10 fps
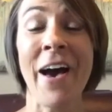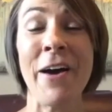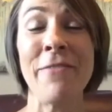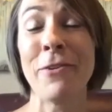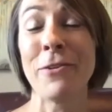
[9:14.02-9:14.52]

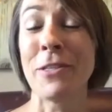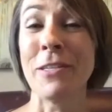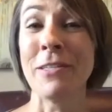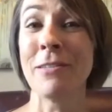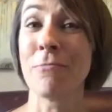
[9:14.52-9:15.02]

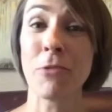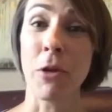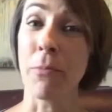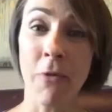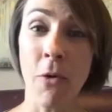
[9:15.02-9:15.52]
versus,
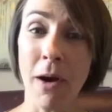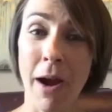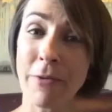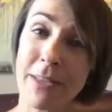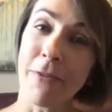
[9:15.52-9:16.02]
before I
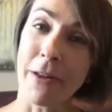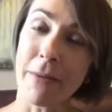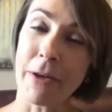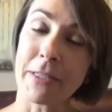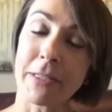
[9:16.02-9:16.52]
was never at
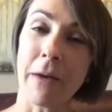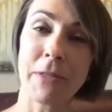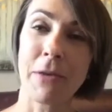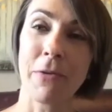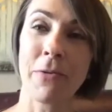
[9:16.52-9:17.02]
the bus stop,
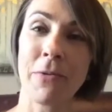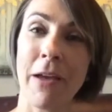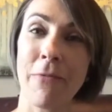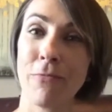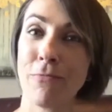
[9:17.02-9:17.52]
so
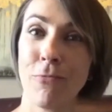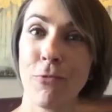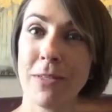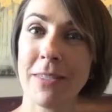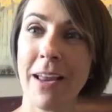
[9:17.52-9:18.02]
they
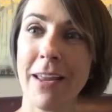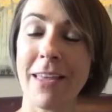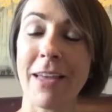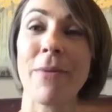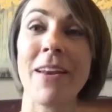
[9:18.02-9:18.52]
wouldn't say
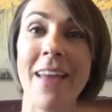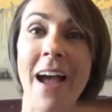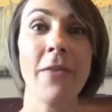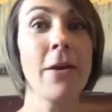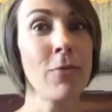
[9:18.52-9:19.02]
anything, but
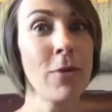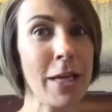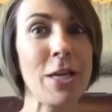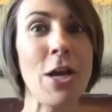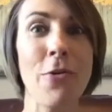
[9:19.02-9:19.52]
now they
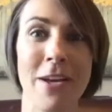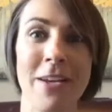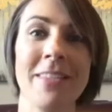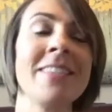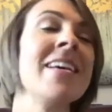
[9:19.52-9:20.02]
really
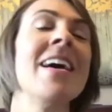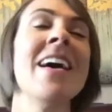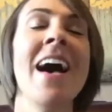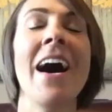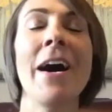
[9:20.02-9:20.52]
notice
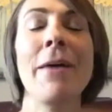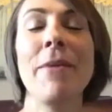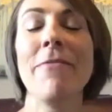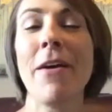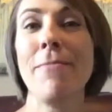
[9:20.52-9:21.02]

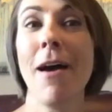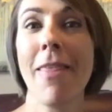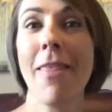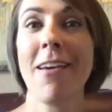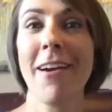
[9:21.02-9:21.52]
if I'm
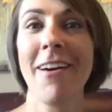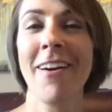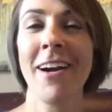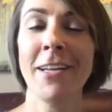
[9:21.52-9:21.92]
not there.